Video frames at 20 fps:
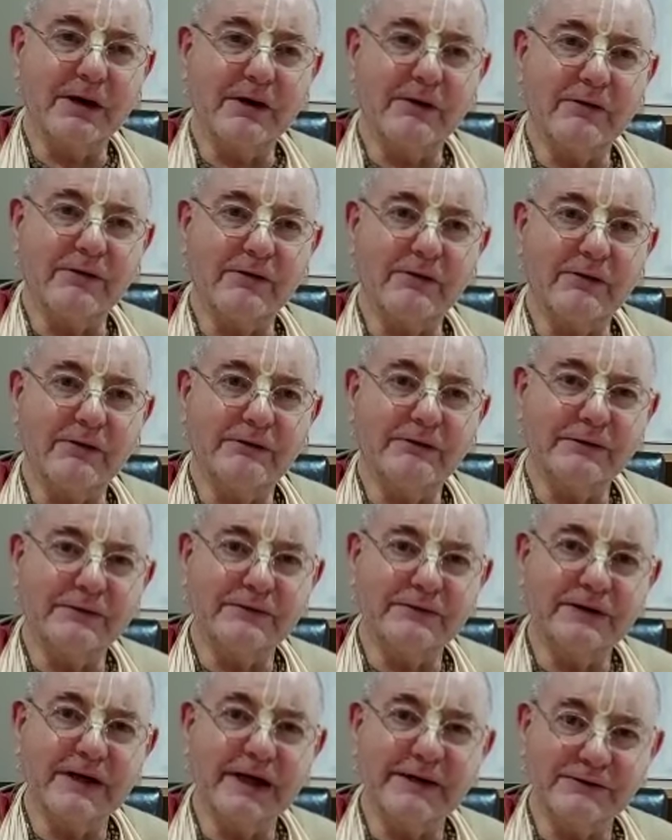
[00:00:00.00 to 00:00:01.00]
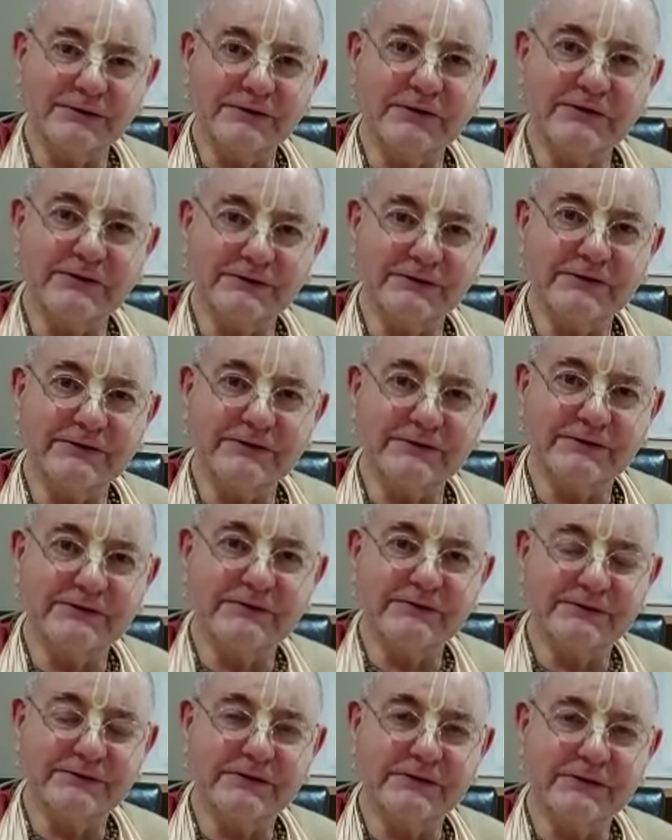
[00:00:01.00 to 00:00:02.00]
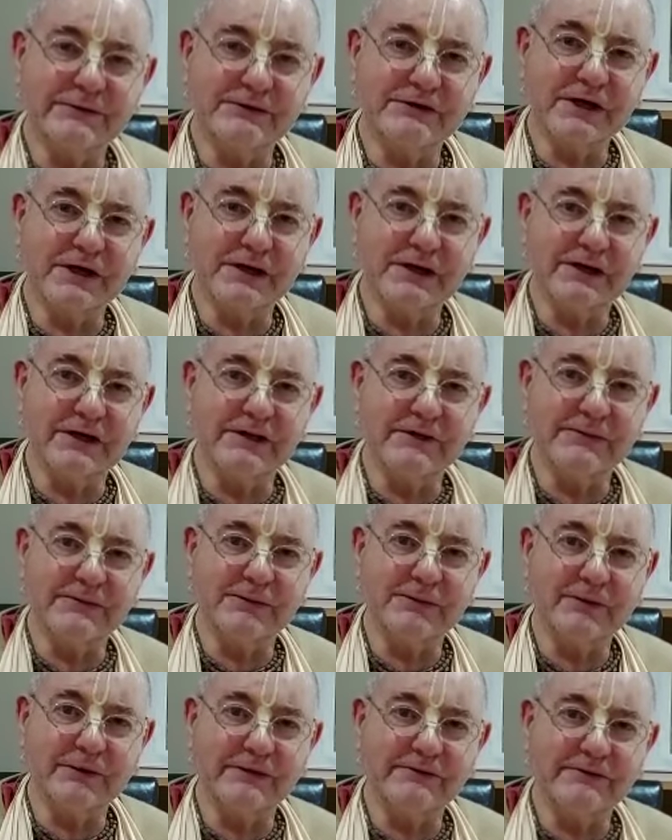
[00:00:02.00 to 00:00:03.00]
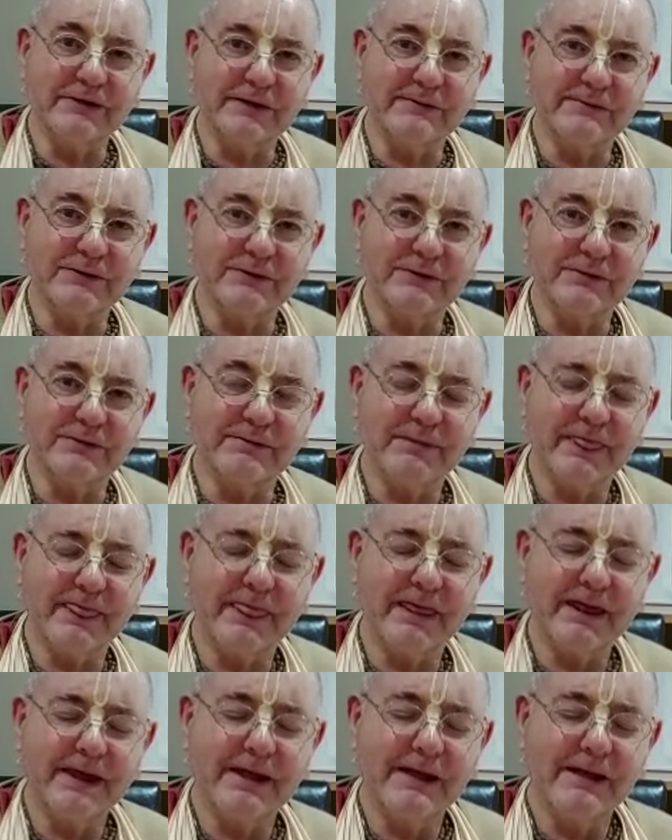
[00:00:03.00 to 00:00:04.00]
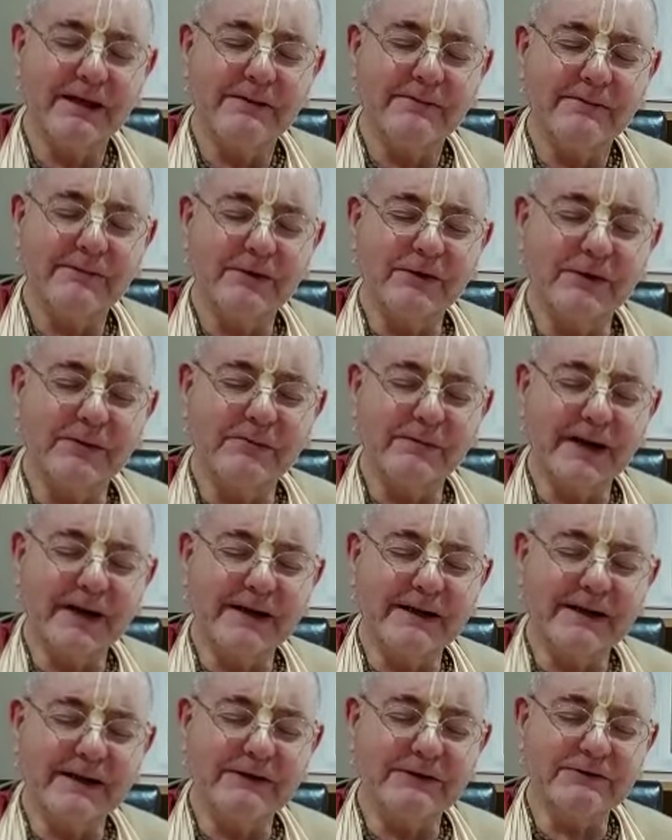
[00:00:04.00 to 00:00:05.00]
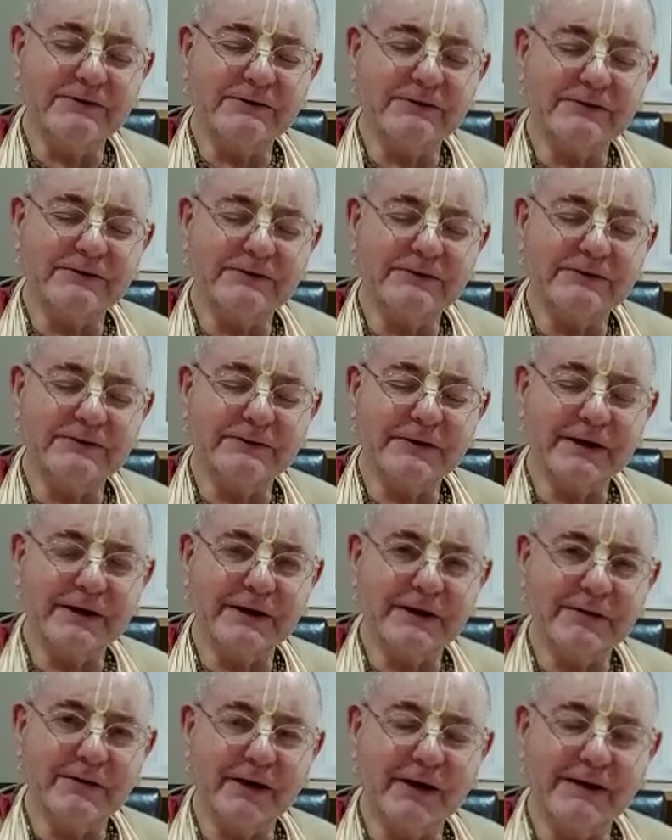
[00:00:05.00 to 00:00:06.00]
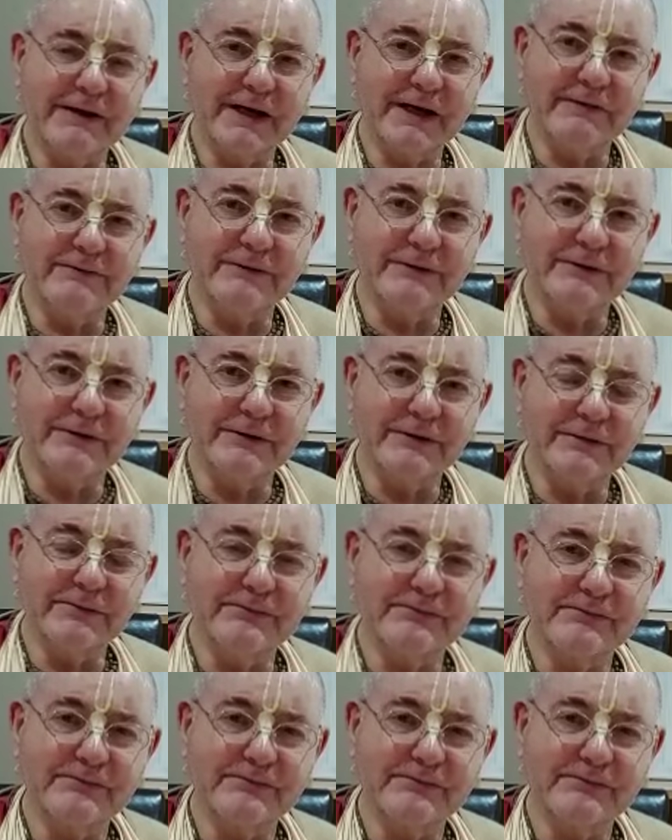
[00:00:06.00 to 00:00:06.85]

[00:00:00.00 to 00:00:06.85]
there are different entrances to the Jagannath Puri temple, but the main entrance in Grand Avenue,